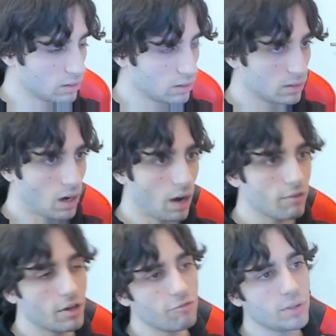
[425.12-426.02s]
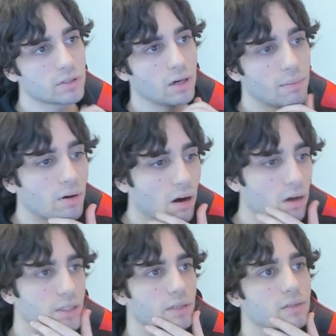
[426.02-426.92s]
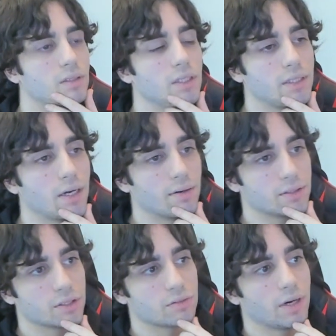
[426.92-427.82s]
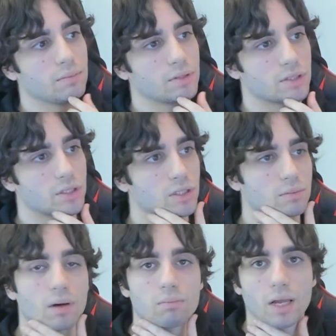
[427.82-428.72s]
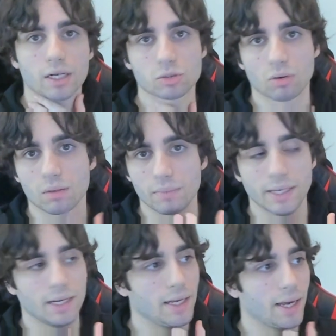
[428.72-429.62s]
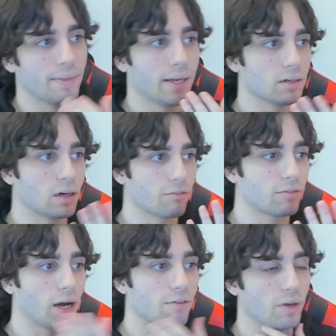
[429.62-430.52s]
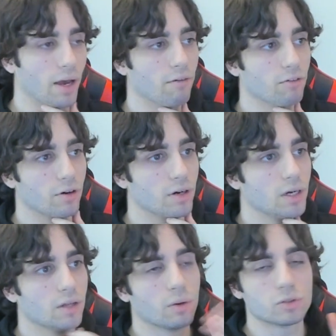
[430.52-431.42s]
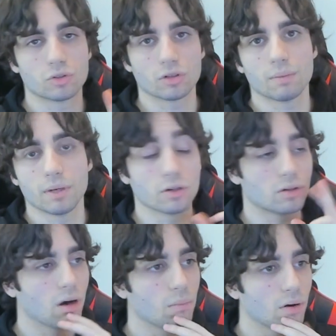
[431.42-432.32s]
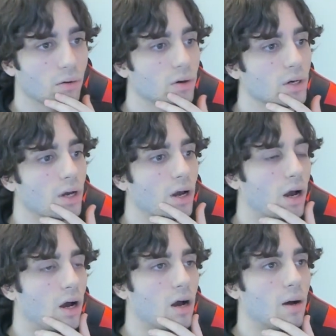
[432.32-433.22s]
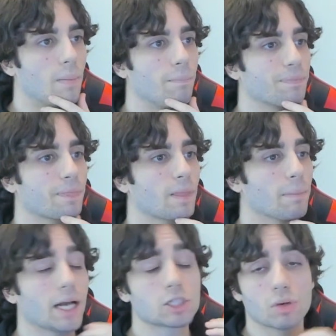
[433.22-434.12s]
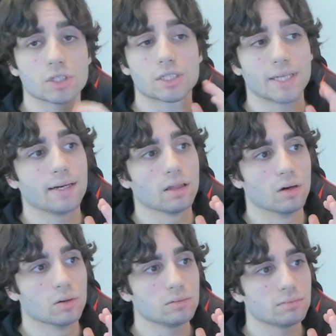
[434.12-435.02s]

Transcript: Now, if we talk about other DOT characters, right? Because this is about Black Swan mainly, and then Kafka if you have her. Those two are going to be good combo. Black Swan standalone